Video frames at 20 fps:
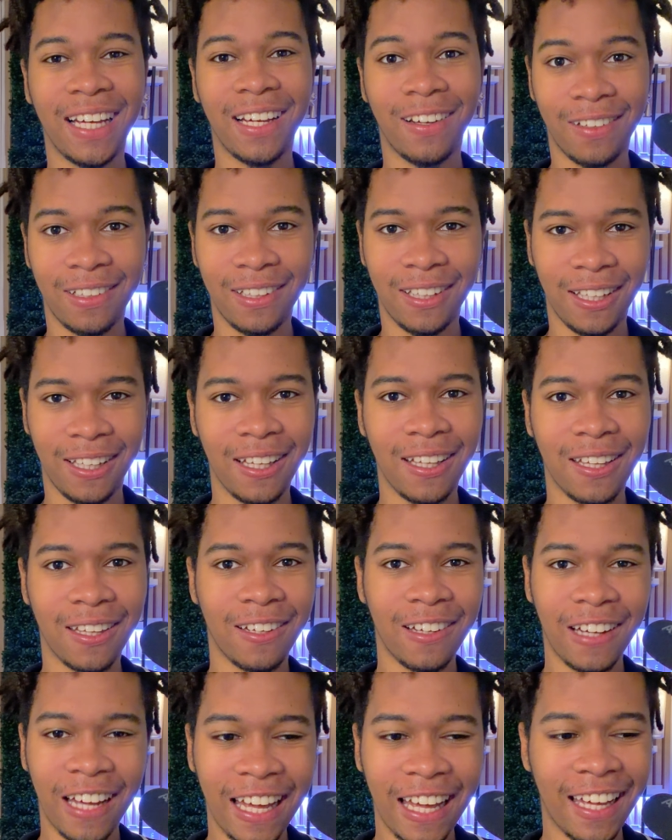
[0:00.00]
mode like
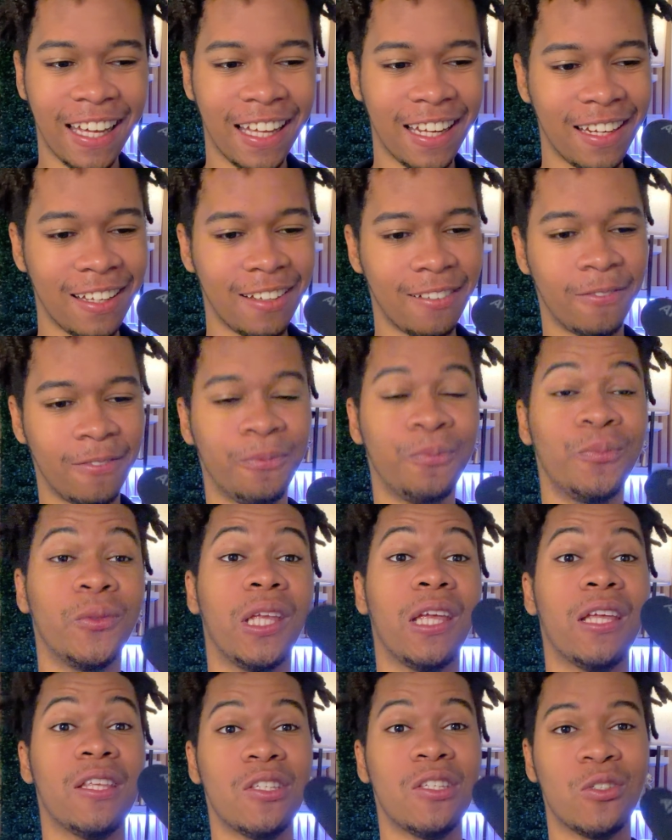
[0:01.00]
this, and you can have it
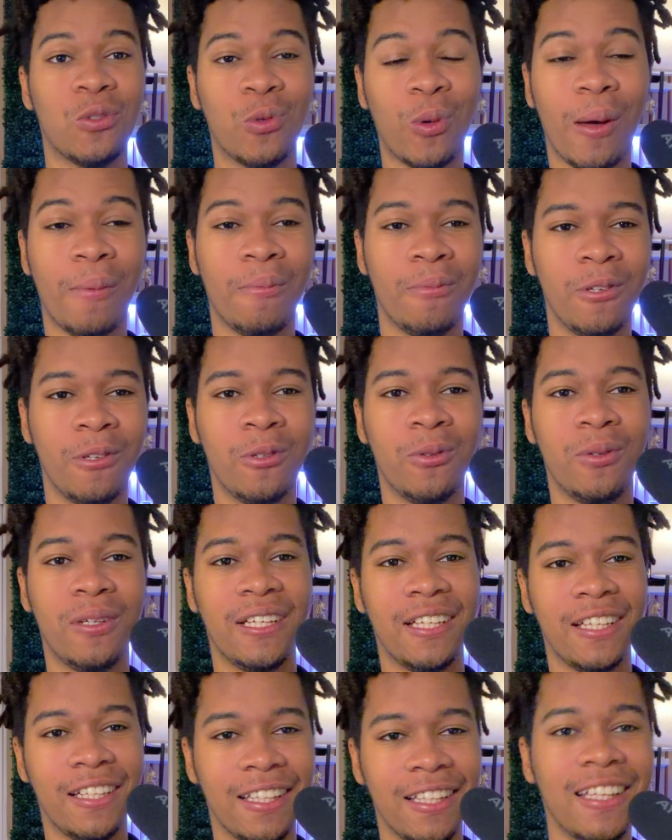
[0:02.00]
on a tripod or